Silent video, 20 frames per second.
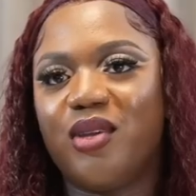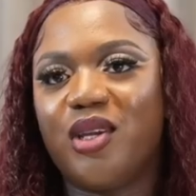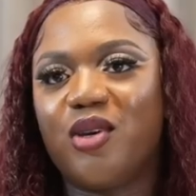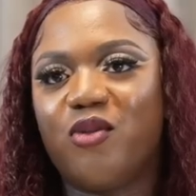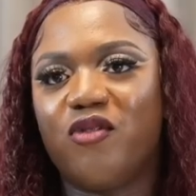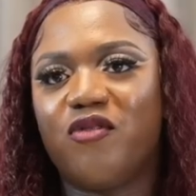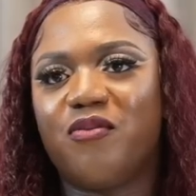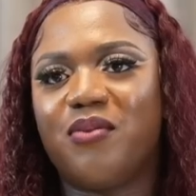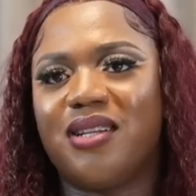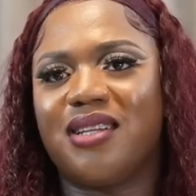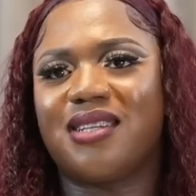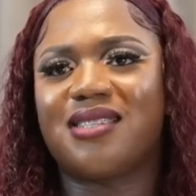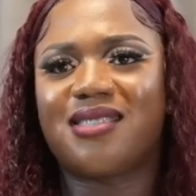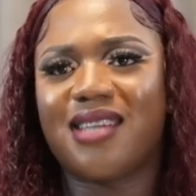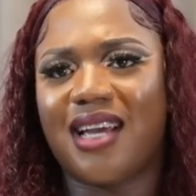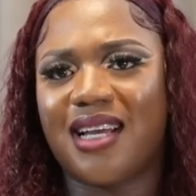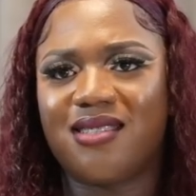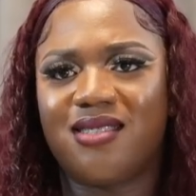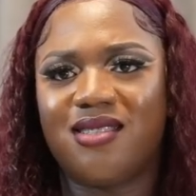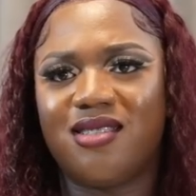the week, we've been
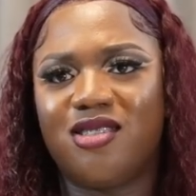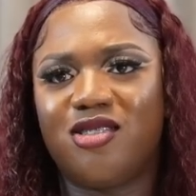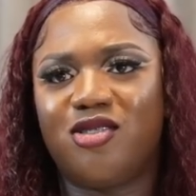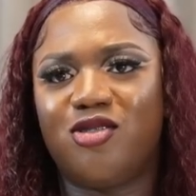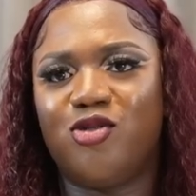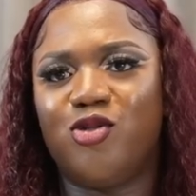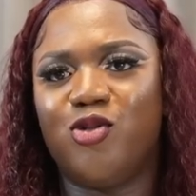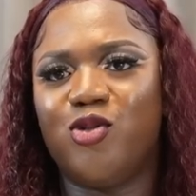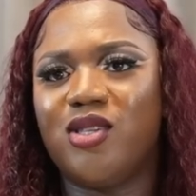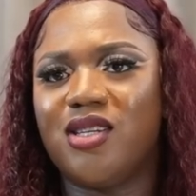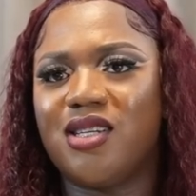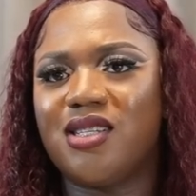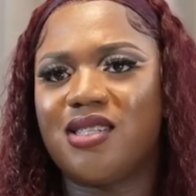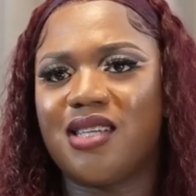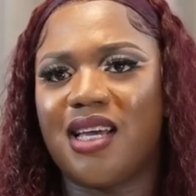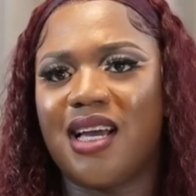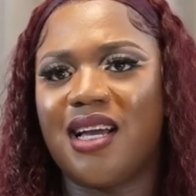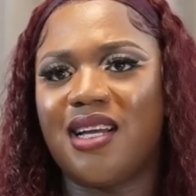excited to do this.